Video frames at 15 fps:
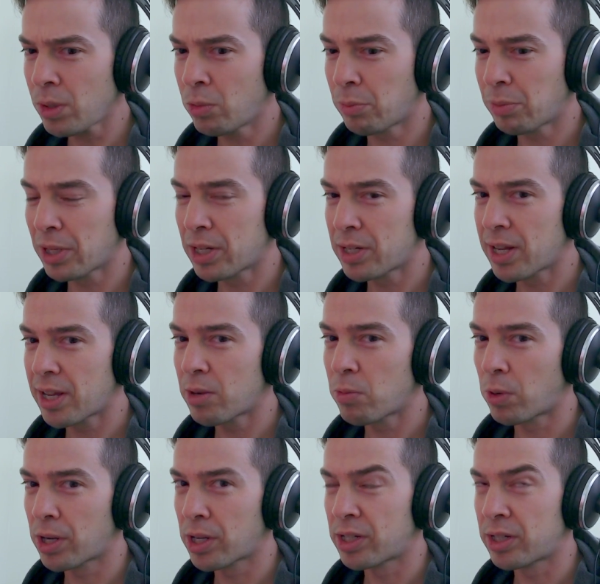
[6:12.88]
a day
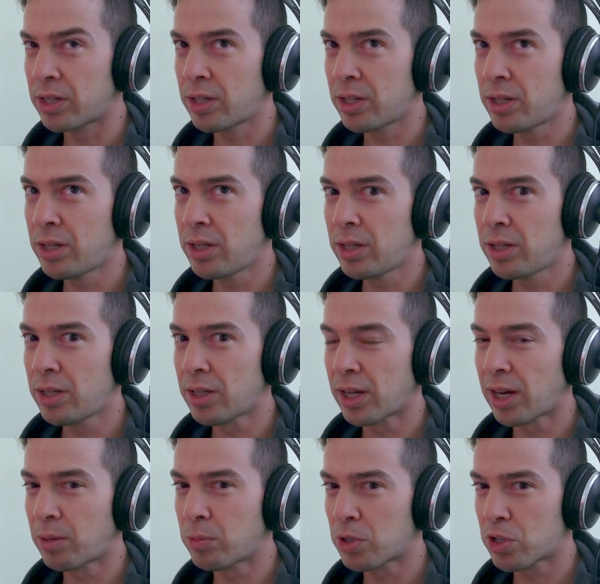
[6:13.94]
1
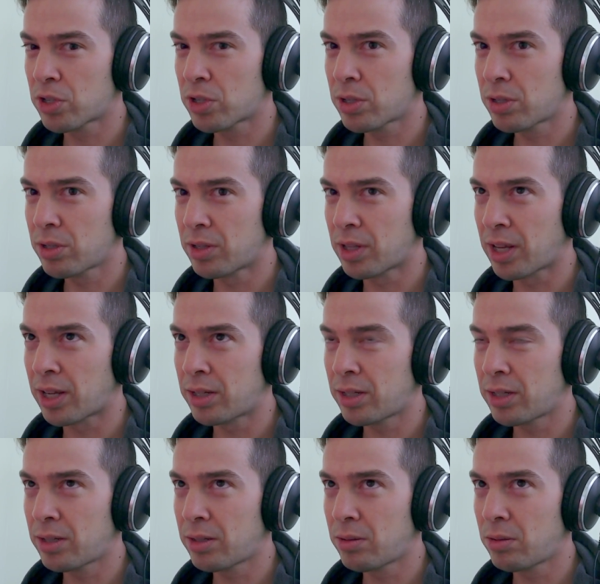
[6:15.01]
that was
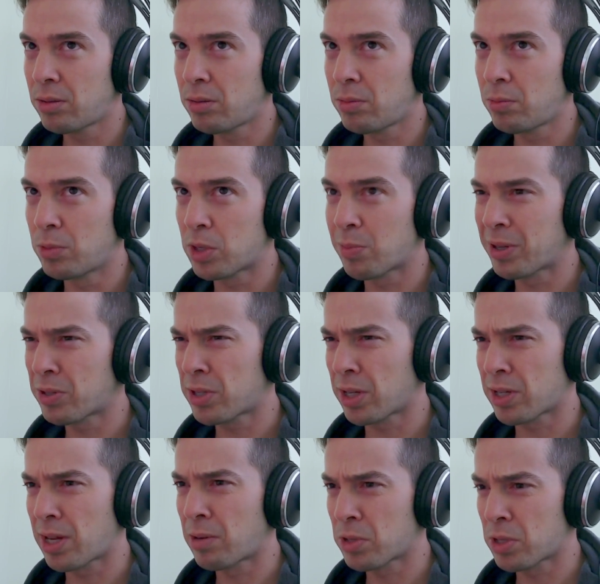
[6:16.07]
about
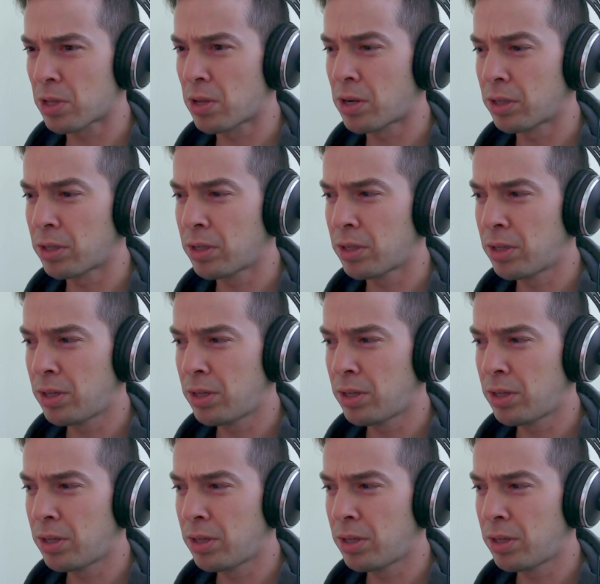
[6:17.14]
6 hours long,